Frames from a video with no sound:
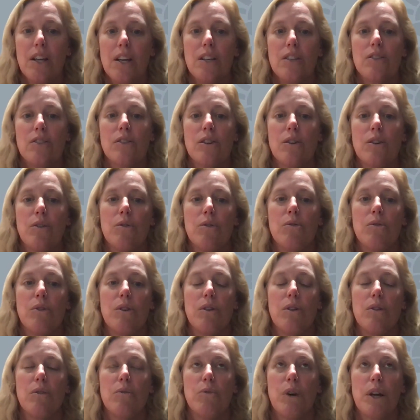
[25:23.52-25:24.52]

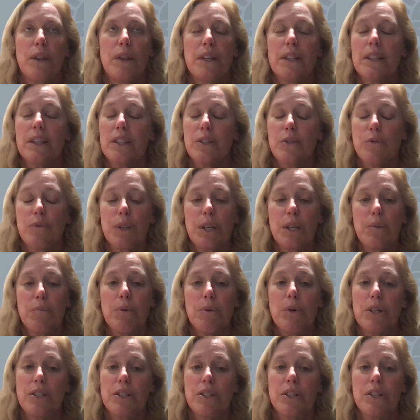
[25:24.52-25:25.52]
So one thing that's really
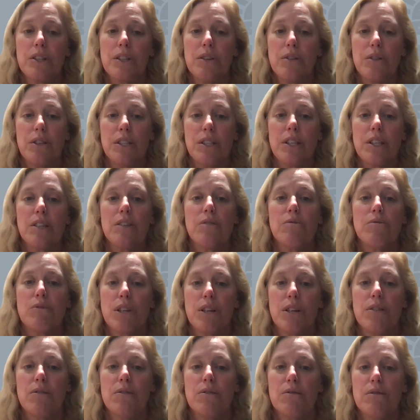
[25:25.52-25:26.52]
important to note is that you
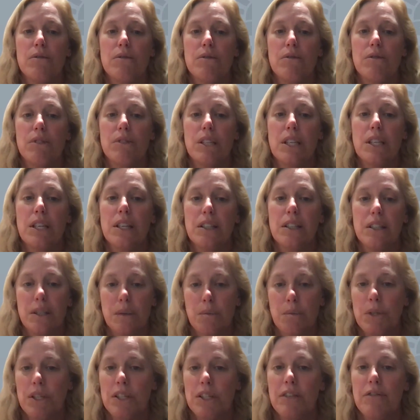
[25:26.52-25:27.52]
don't need a
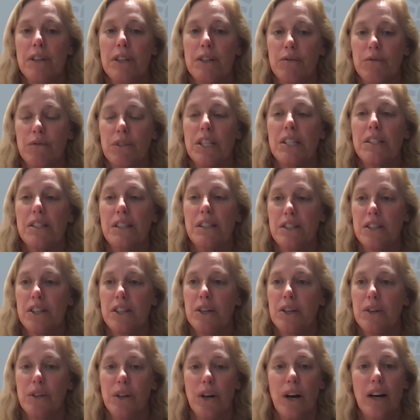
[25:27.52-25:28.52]
specific reason to
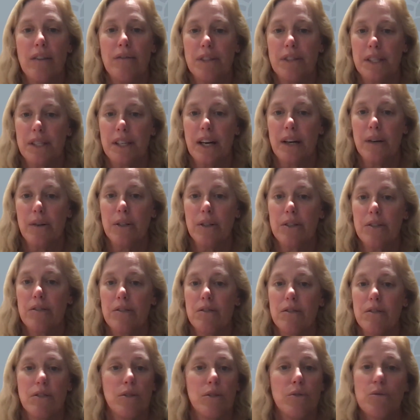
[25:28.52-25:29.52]
go to office hours.
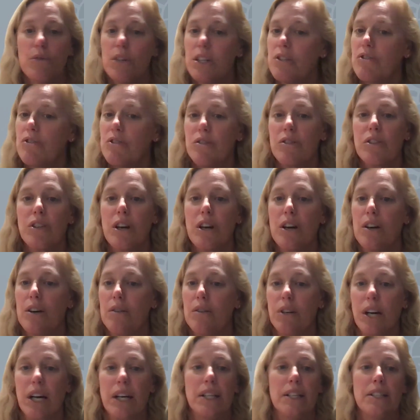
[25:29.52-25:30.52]
You can just
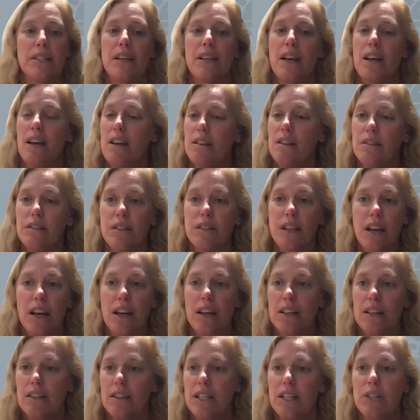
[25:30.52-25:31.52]
go and attend
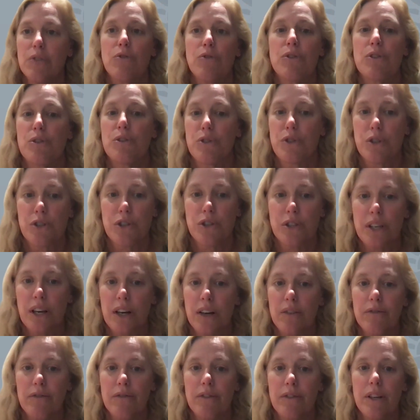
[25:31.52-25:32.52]
and introduce
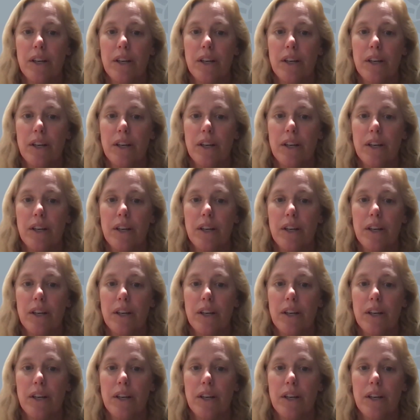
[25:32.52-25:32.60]
yourself.